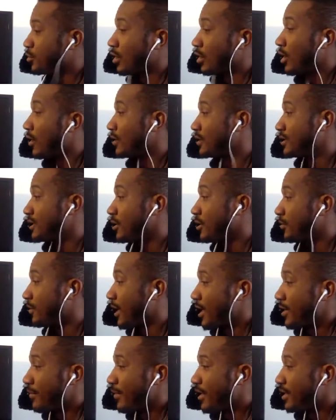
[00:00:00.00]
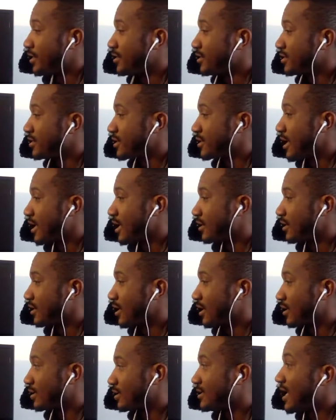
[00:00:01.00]
would always tell me, hey, man, you just got to,
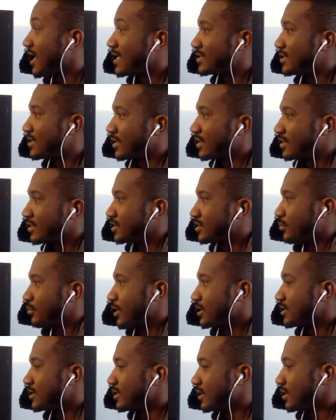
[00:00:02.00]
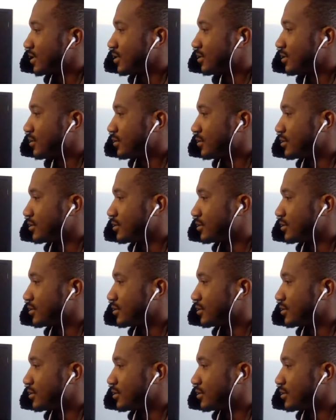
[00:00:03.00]
like, testing is the best thing to do.